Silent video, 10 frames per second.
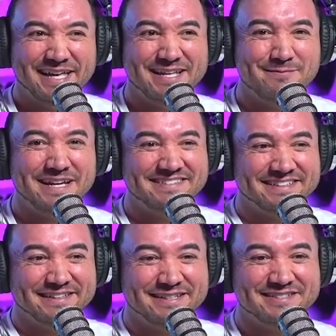in
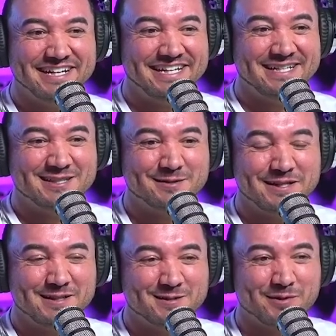basically a shine in a,
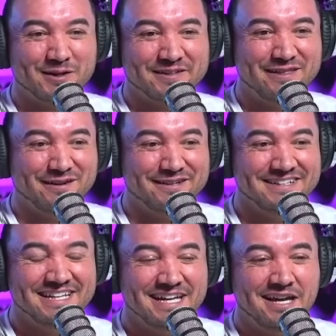in a sparkly
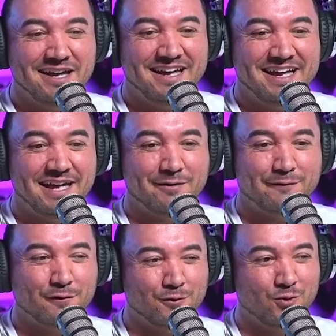thong
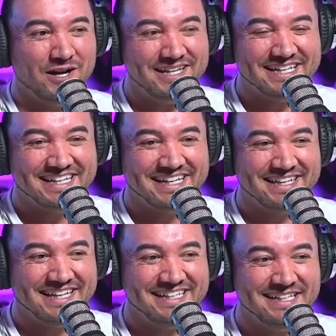for what
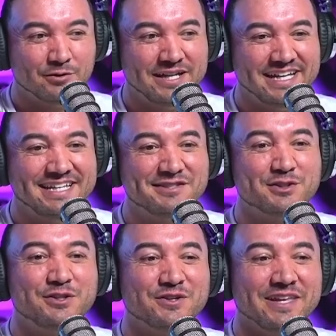again right and
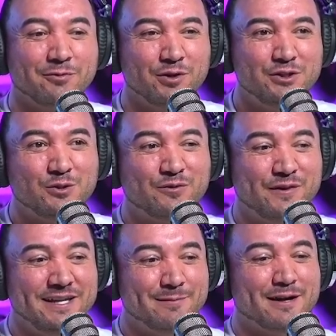so you're like when you
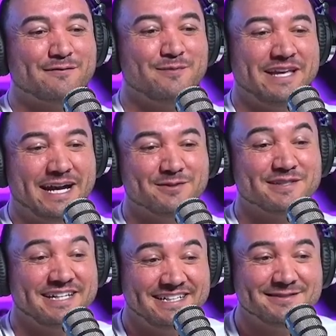think about it from the
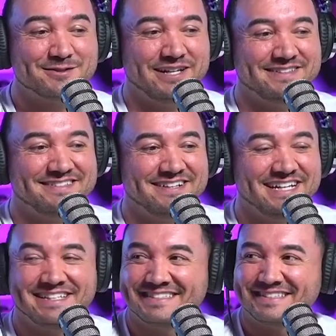outside it is crazy
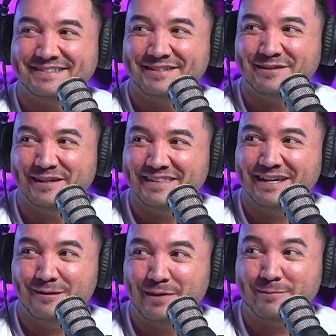right it's you look at
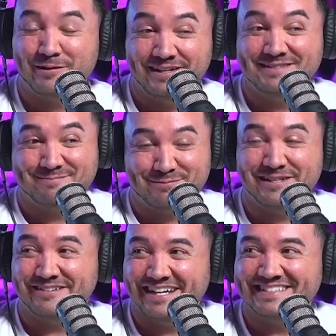that on paper it is
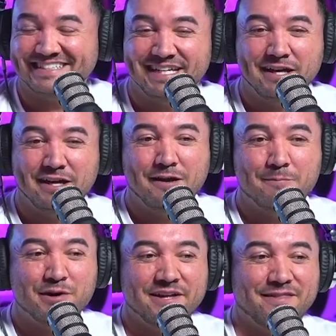pretty crazy
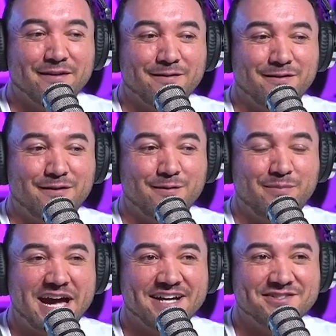but the the
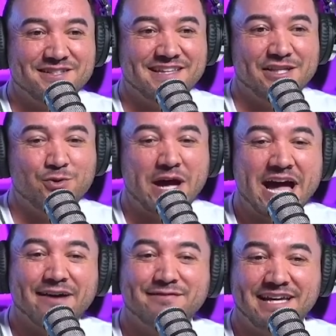passion that you
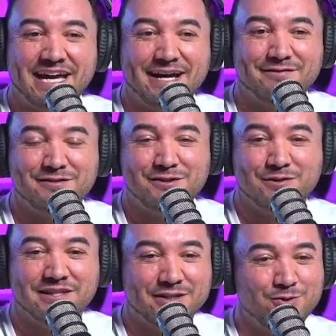have to have to do
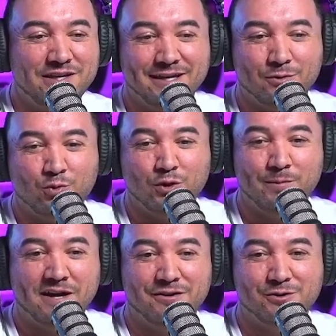it like you can't
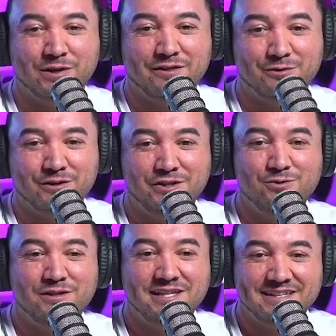willpower your way through it
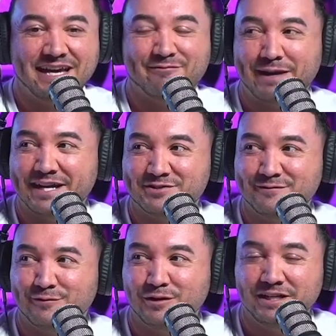you need to have passion
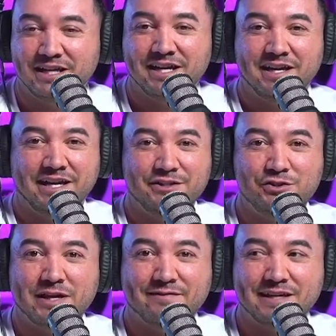for it Absolutely. and
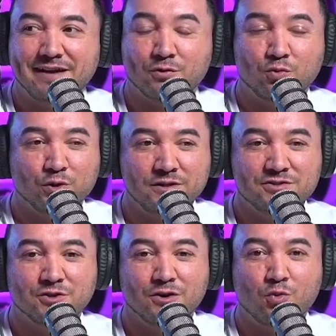you have to have a really
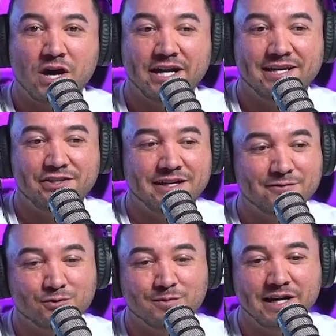strong why and you have
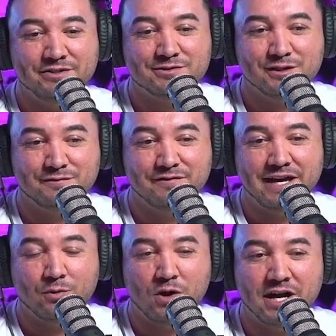to remind yourself of
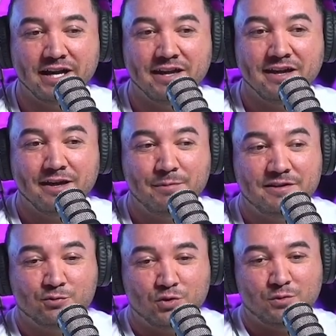that why
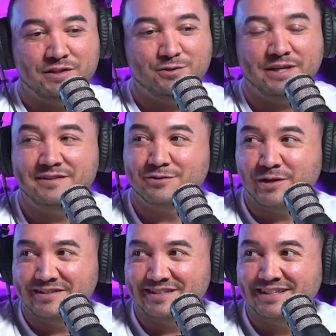because what we do is
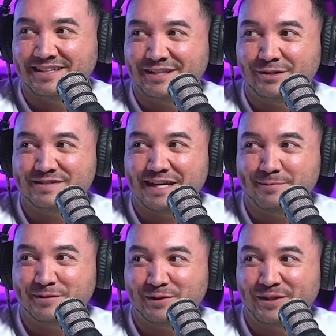crazy you know it's mm -hmm.
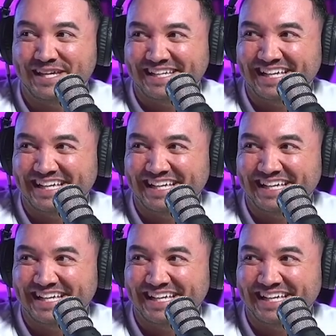absolutely